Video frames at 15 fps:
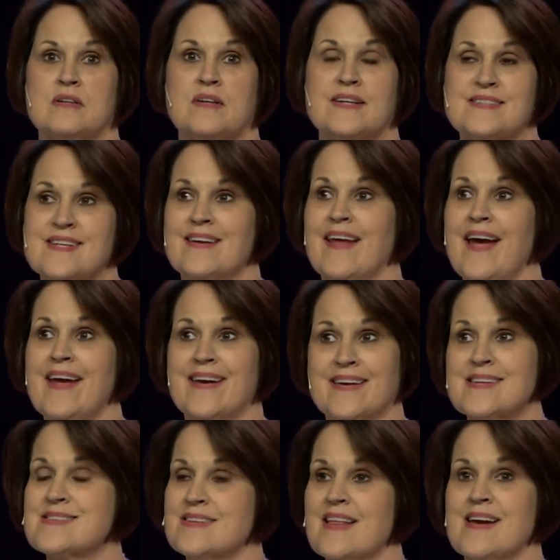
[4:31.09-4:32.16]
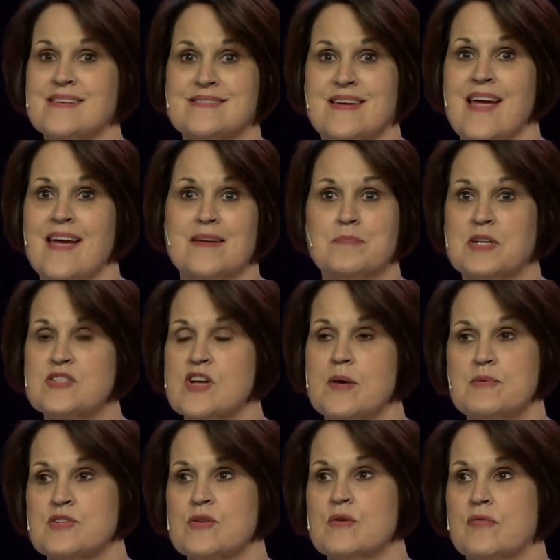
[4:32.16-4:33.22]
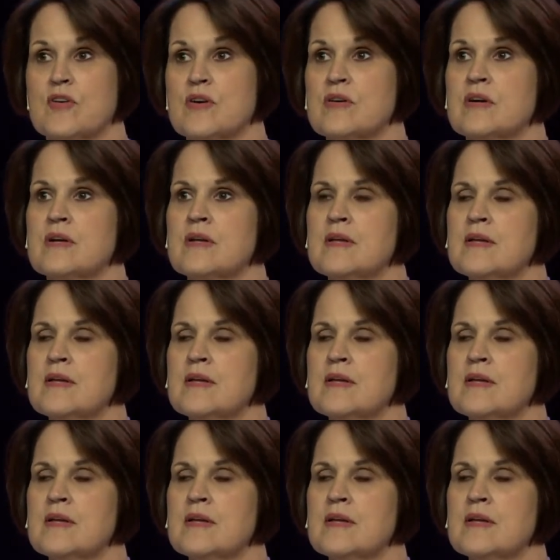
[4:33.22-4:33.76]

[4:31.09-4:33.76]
Like today, it's the last day. My job is over.